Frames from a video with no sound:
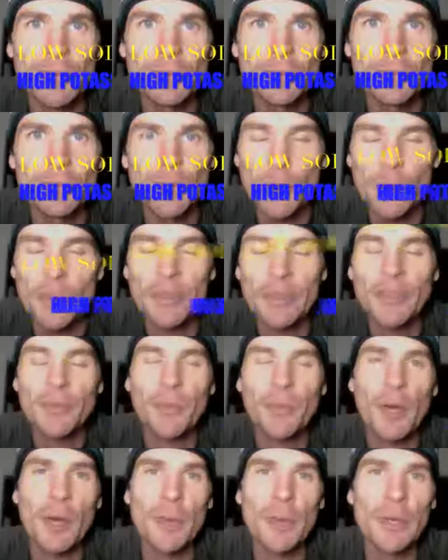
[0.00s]
Do an
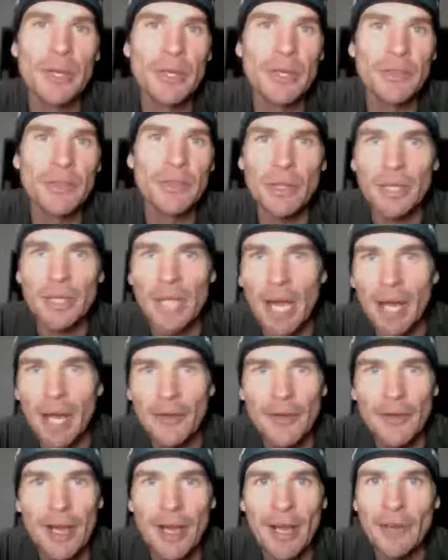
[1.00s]
experiment is
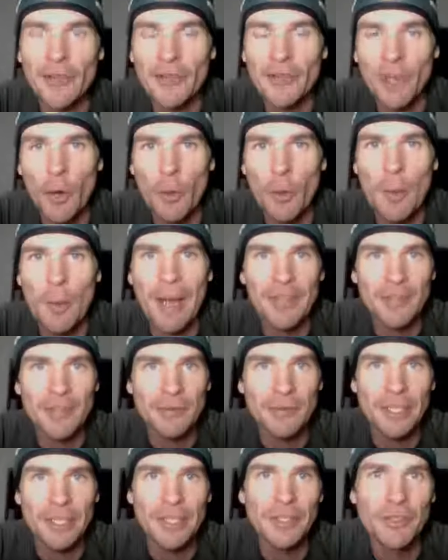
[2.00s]
cut down salt
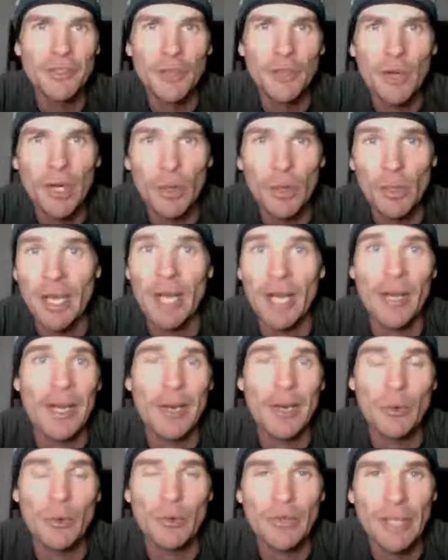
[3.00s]
massively in your diet or cut it
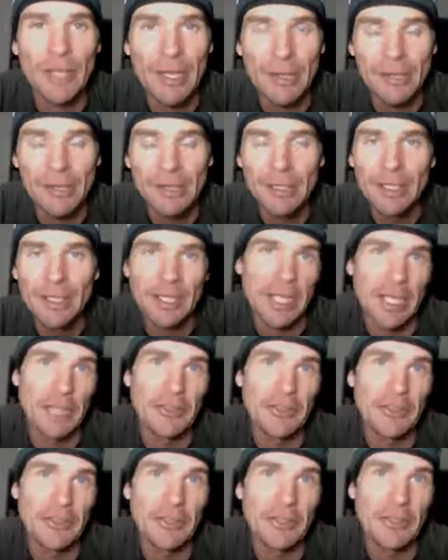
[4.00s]
out altogether.
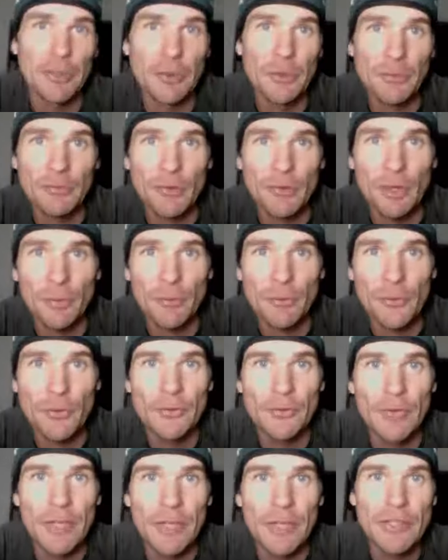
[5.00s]
Easy if you're doing like fruits
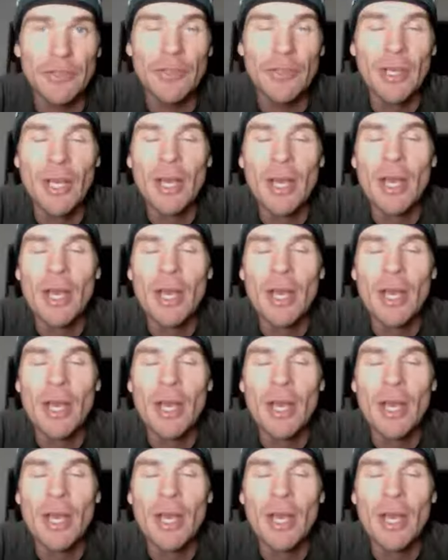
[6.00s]
and veggies.